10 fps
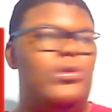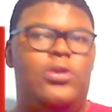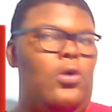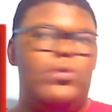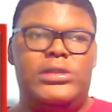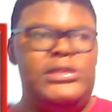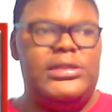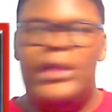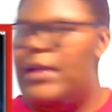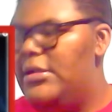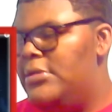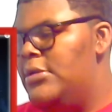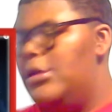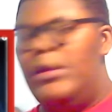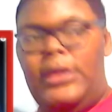no, it did not.
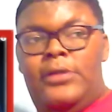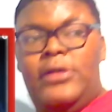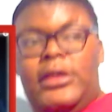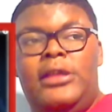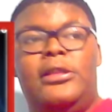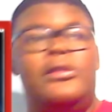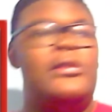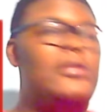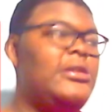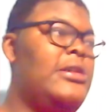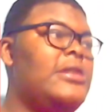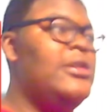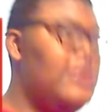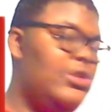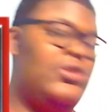It literally
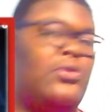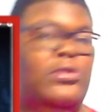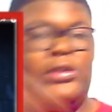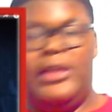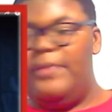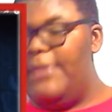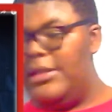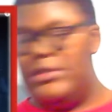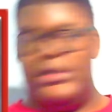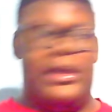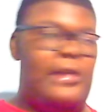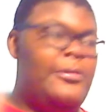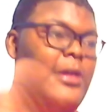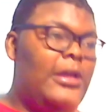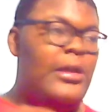hit his shoulder, came back to
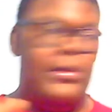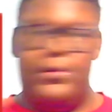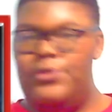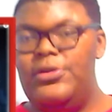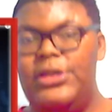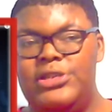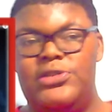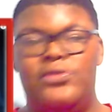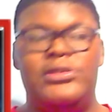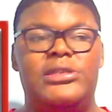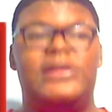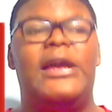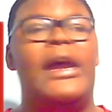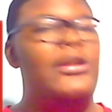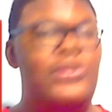Cap, and all you hear is Thor saying,
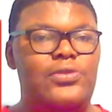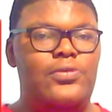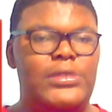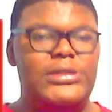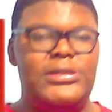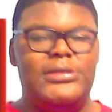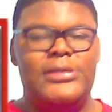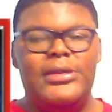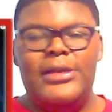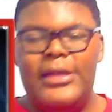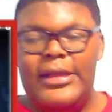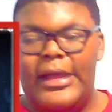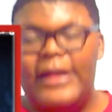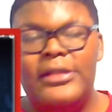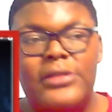"I knew it."
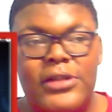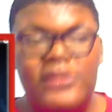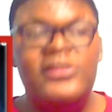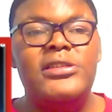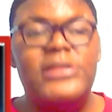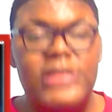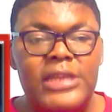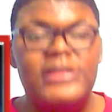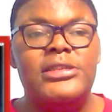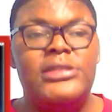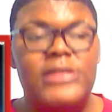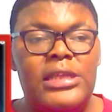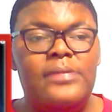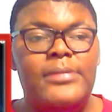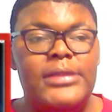I literally said the
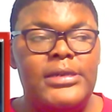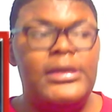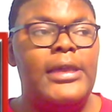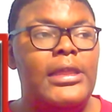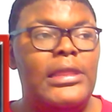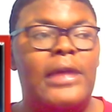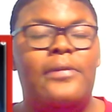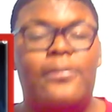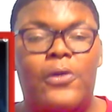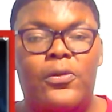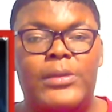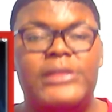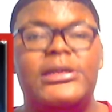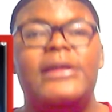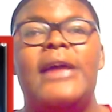same thing in that moment.
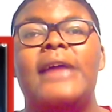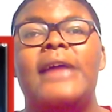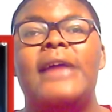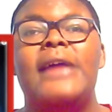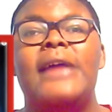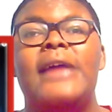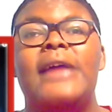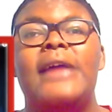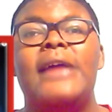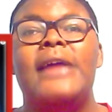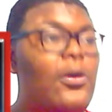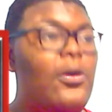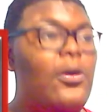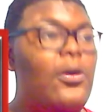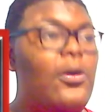I couldn't get it out.
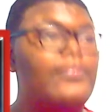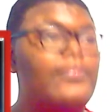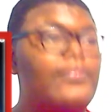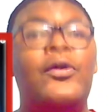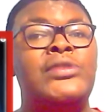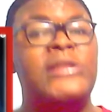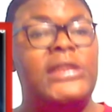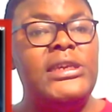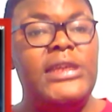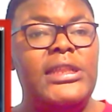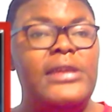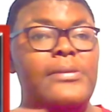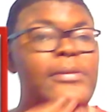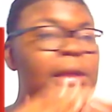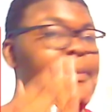I was thinking it,
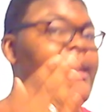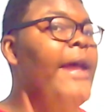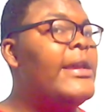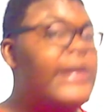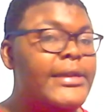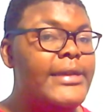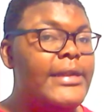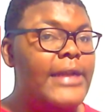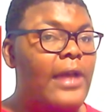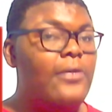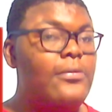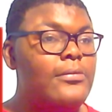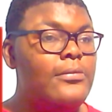but I couldn't get it out